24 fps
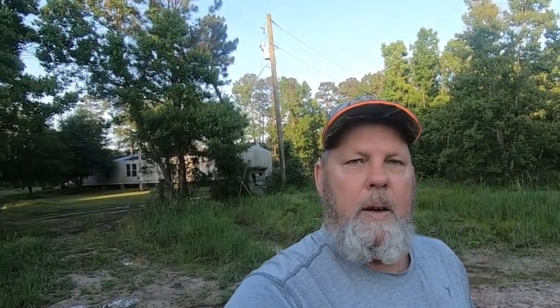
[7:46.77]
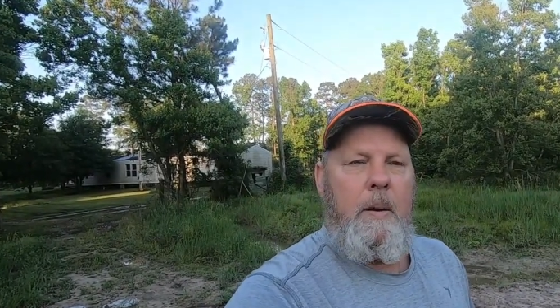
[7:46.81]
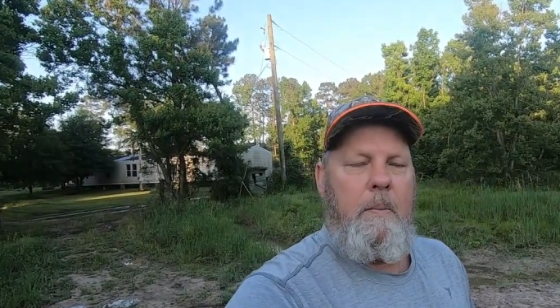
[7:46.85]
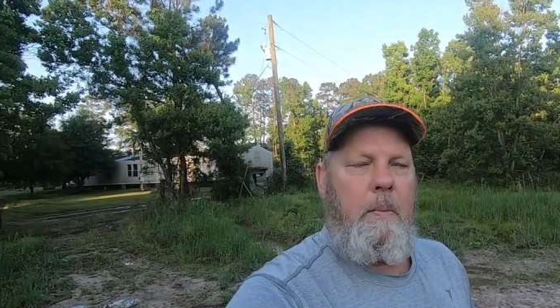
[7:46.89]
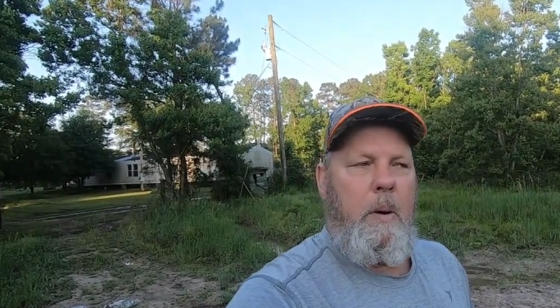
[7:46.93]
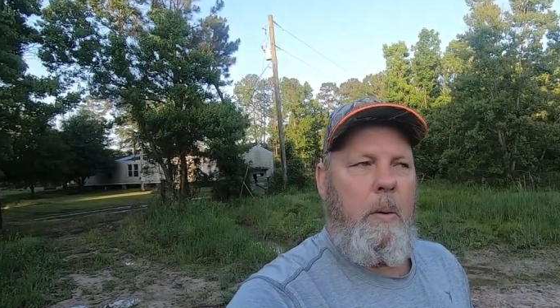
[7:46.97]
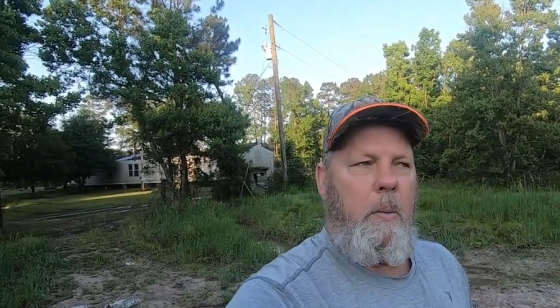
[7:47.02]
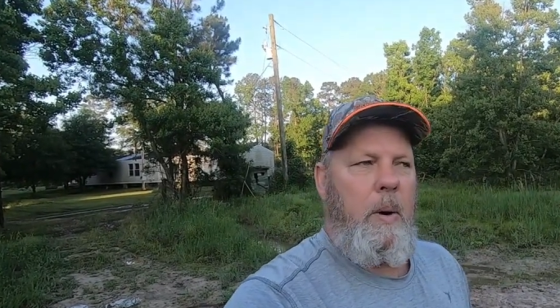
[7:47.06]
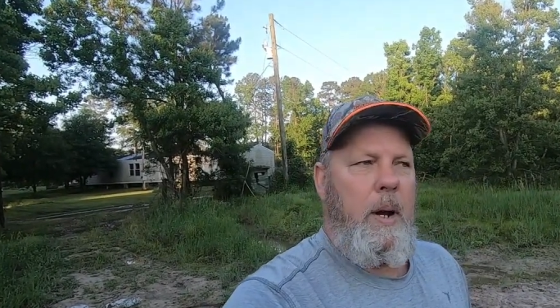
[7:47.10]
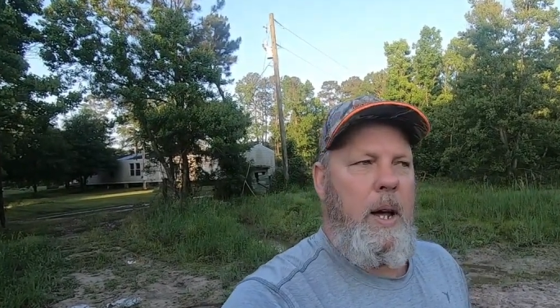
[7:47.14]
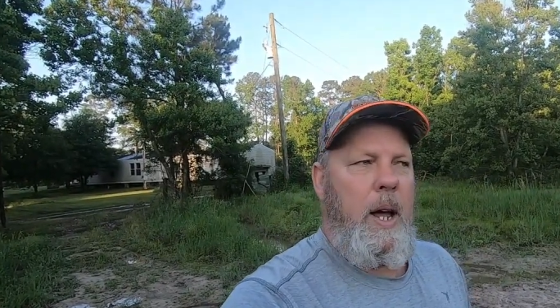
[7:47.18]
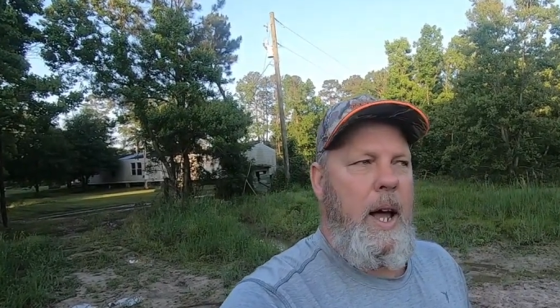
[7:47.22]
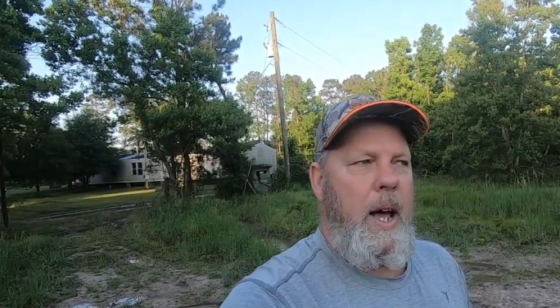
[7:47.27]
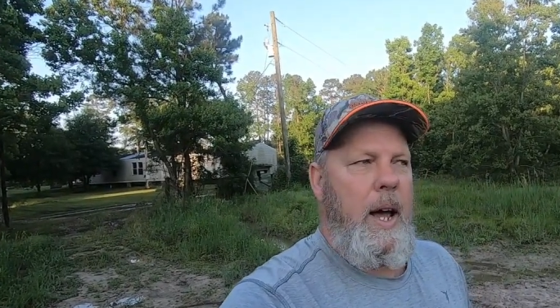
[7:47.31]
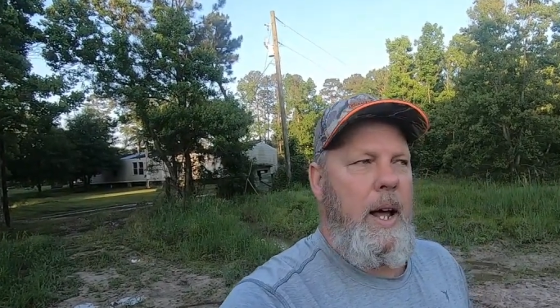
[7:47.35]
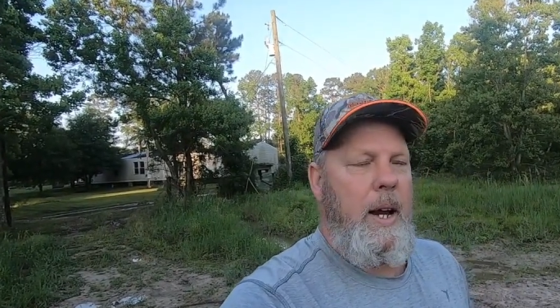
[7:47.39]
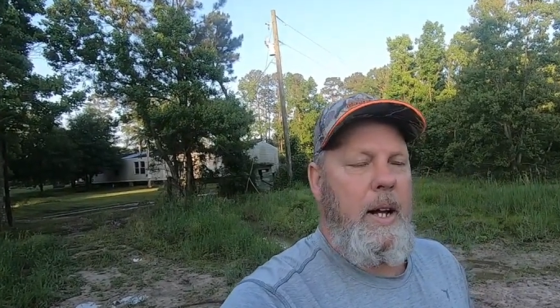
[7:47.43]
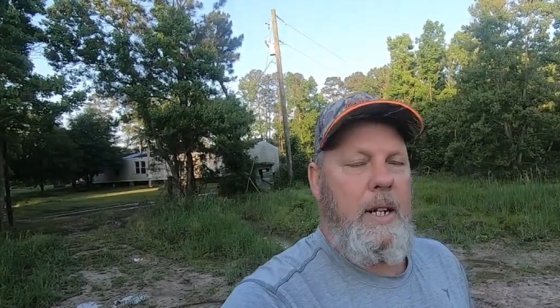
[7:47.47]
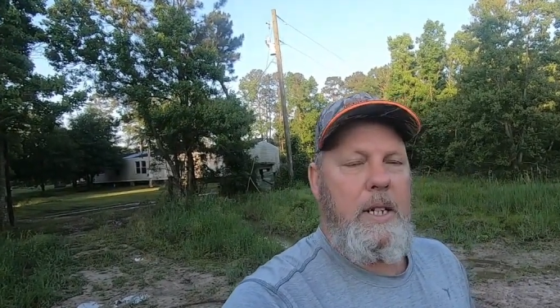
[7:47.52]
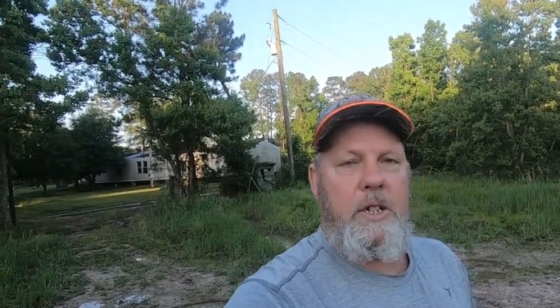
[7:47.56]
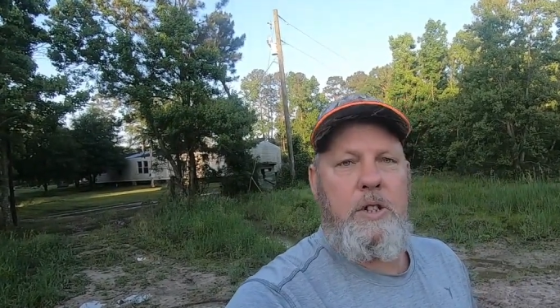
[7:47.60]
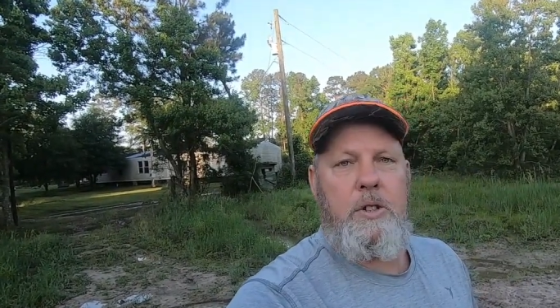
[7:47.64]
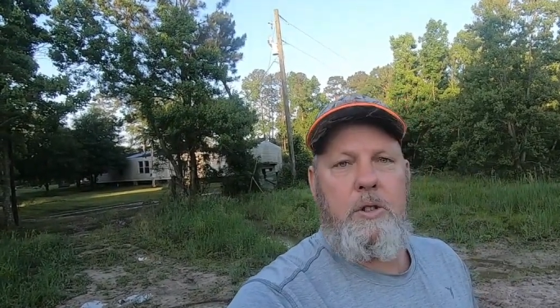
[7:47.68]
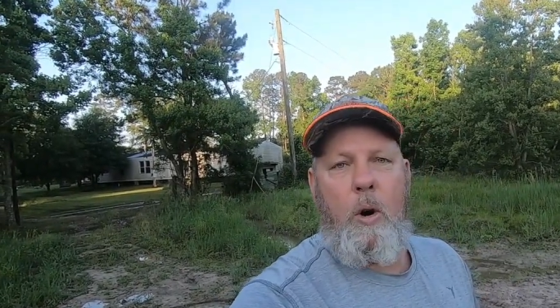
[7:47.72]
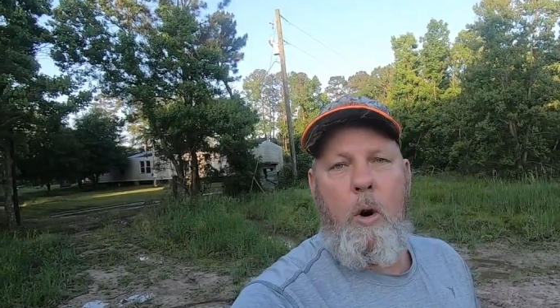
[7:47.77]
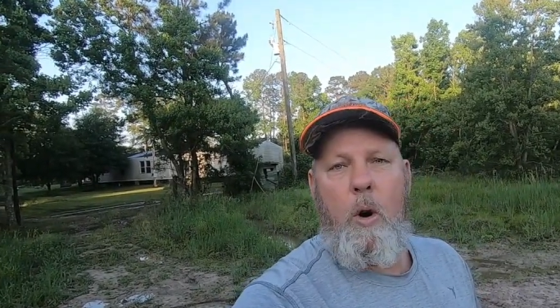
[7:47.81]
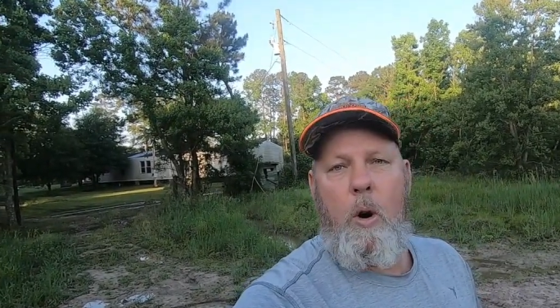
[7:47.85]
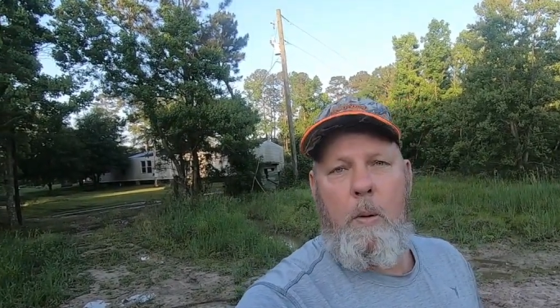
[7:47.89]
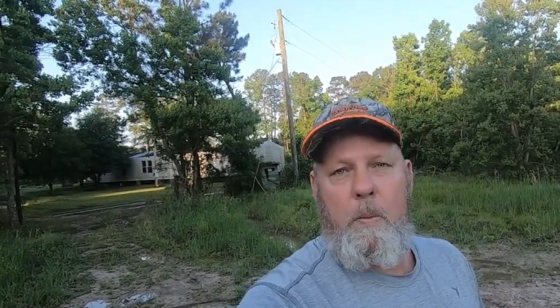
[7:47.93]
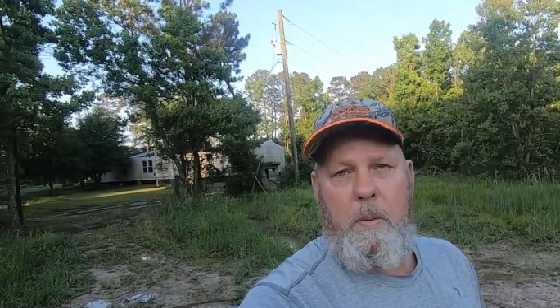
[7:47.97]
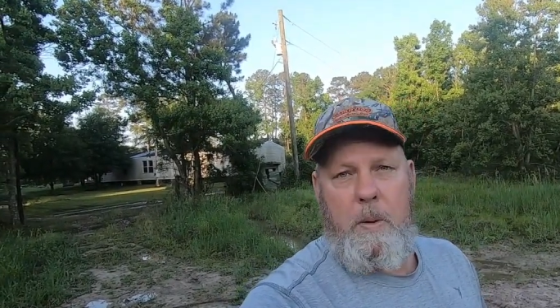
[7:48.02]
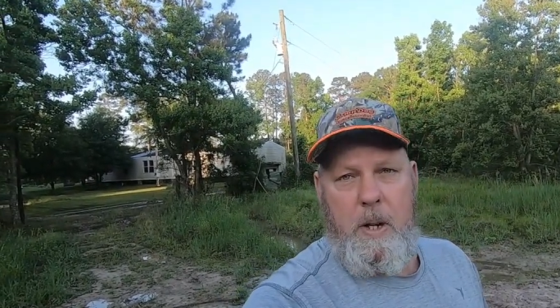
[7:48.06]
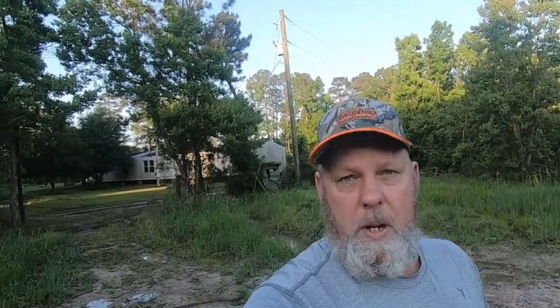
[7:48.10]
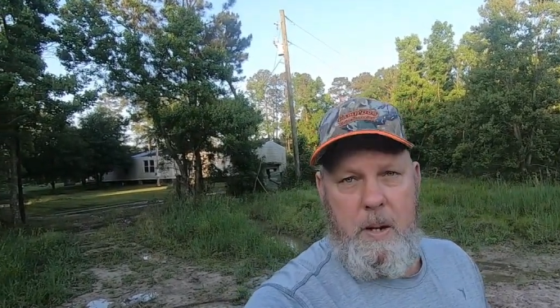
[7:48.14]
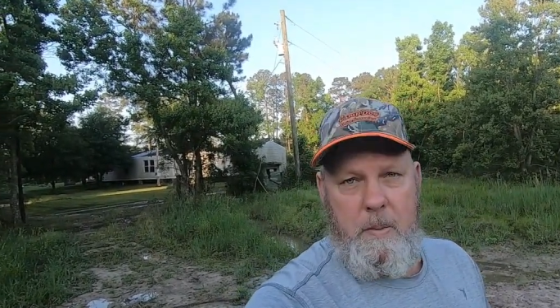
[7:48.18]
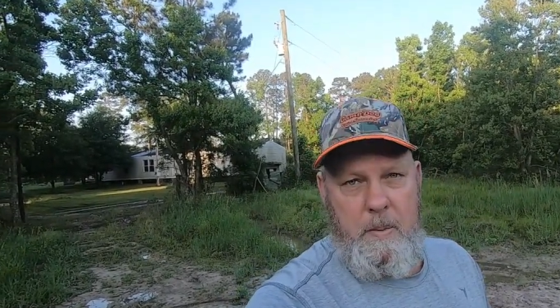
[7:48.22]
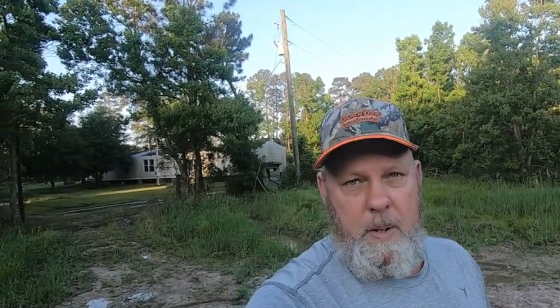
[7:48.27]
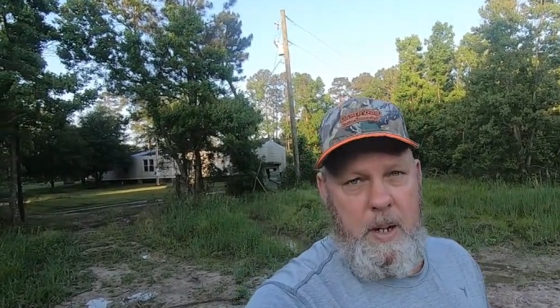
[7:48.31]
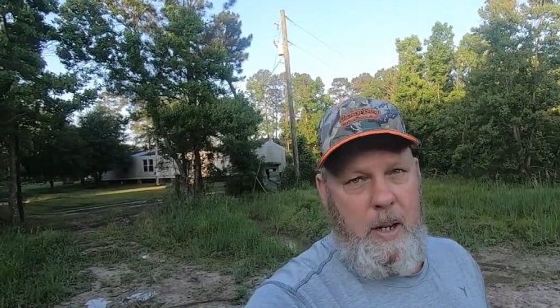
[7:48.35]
But we had a storm come